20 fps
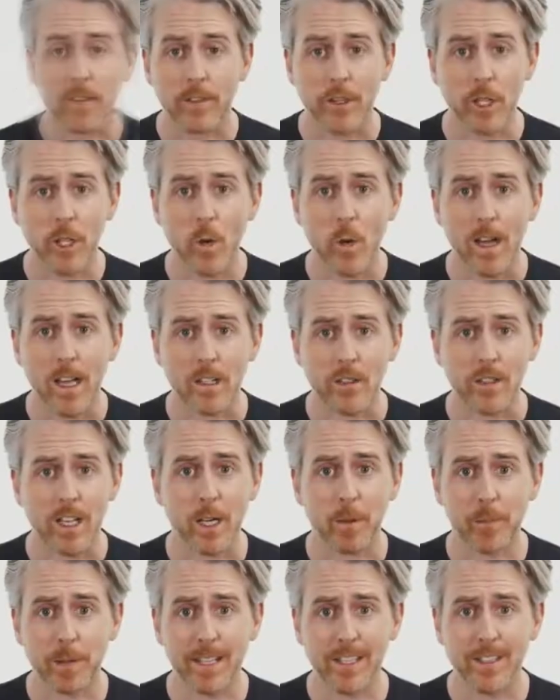In the US, at
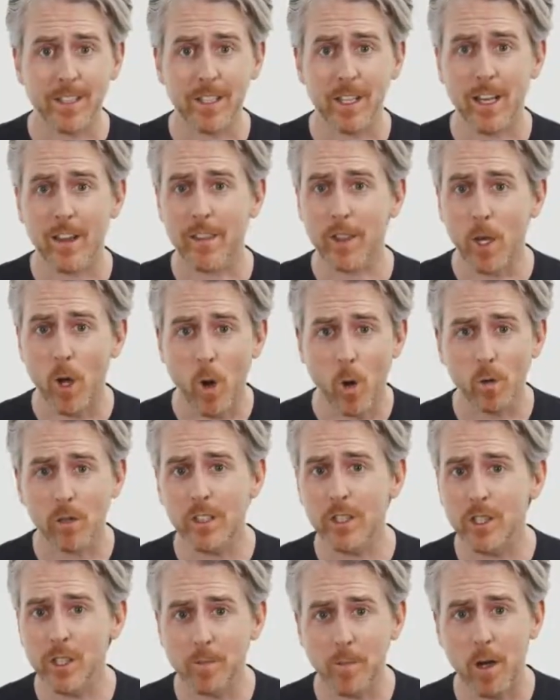a Pizza Hut, the
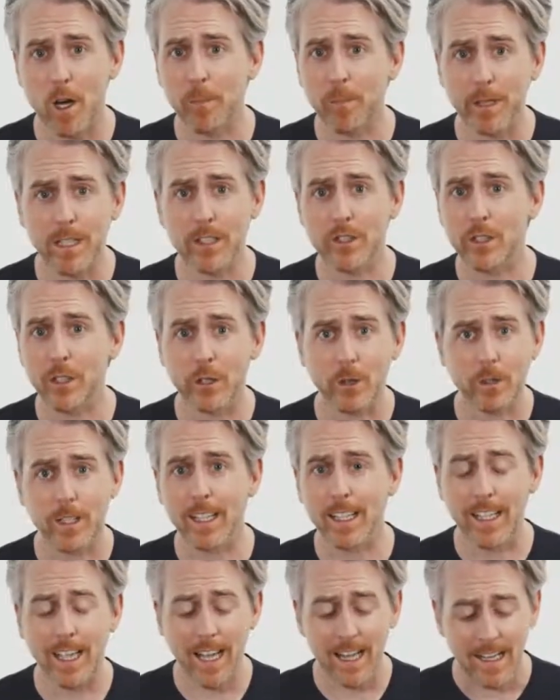only small pizza you
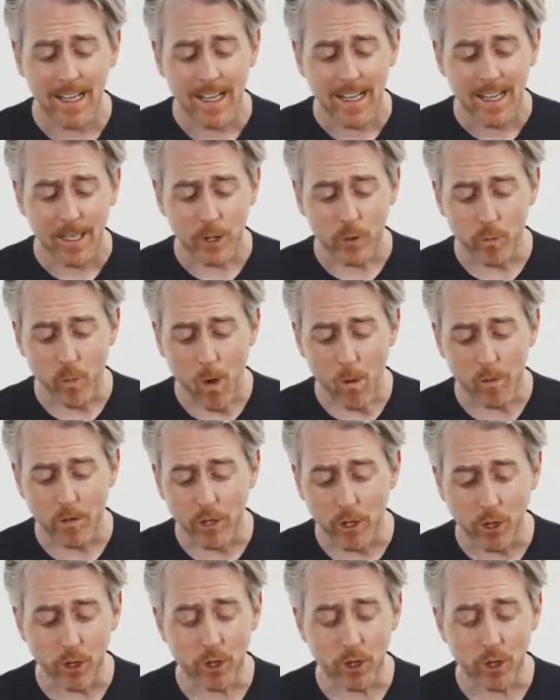can get is one with